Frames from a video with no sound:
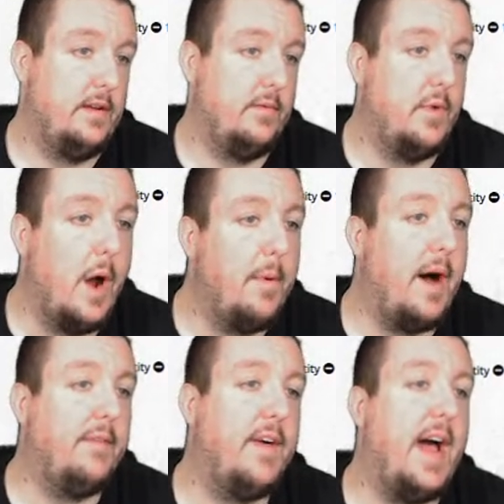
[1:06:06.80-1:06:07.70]

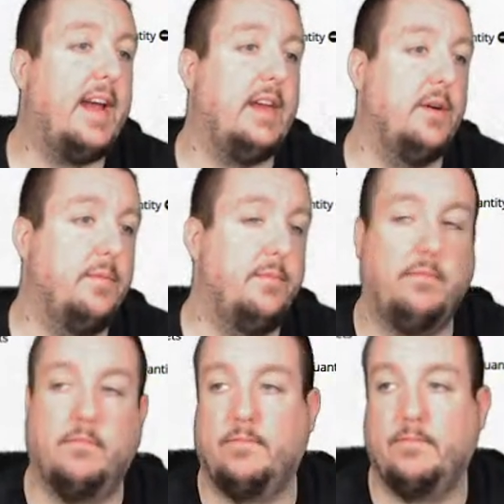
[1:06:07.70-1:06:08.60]
robot vacuum
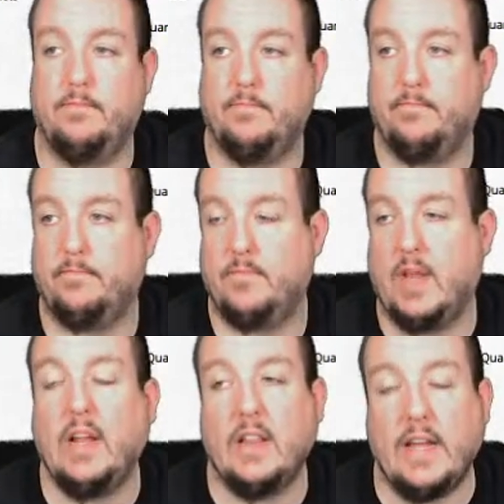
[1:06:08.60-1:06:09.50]

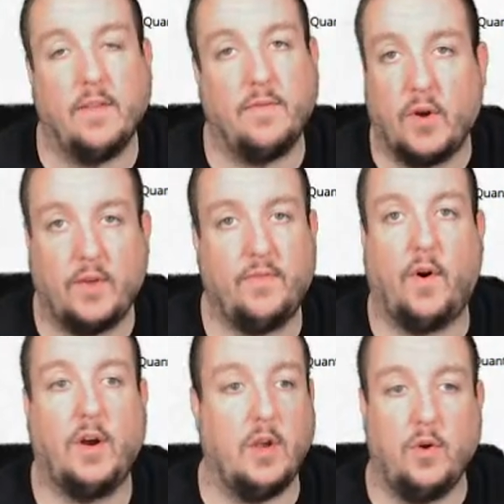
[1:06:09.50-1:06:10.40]
clean the floors
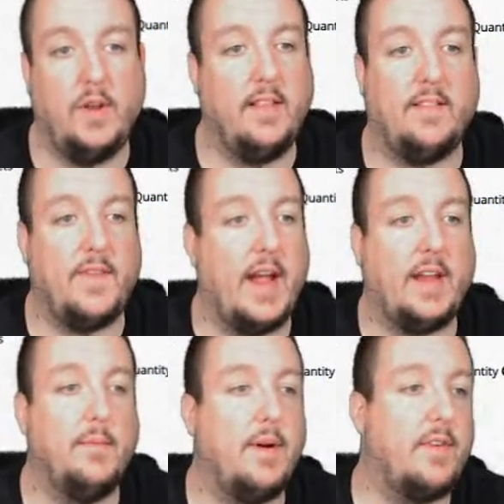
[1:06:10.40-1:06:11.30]
for you. Who needs the
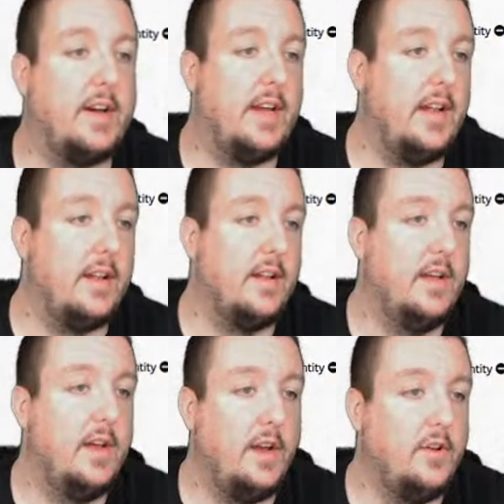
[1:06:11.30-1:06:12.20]
vacuum ever again?
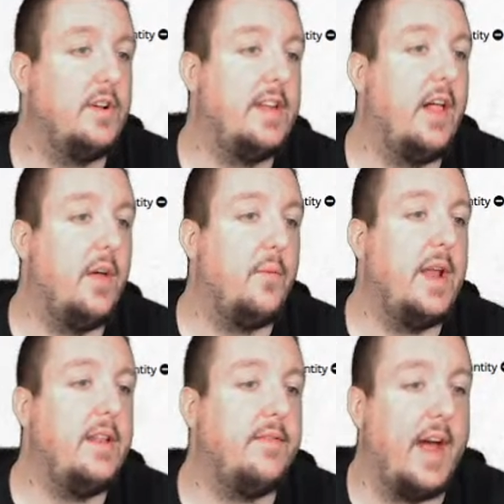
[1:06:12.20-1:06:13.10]
And you can tell it
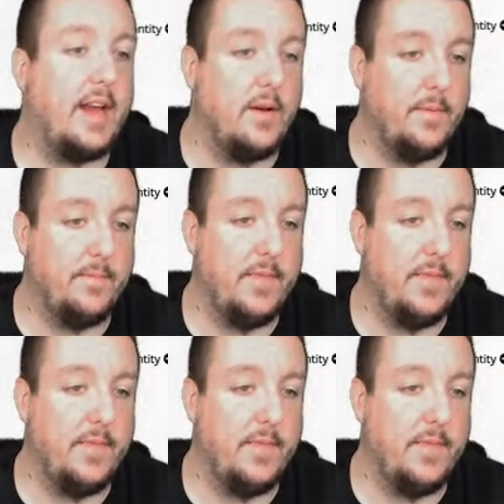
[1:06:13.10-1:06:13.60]
when to vacuum.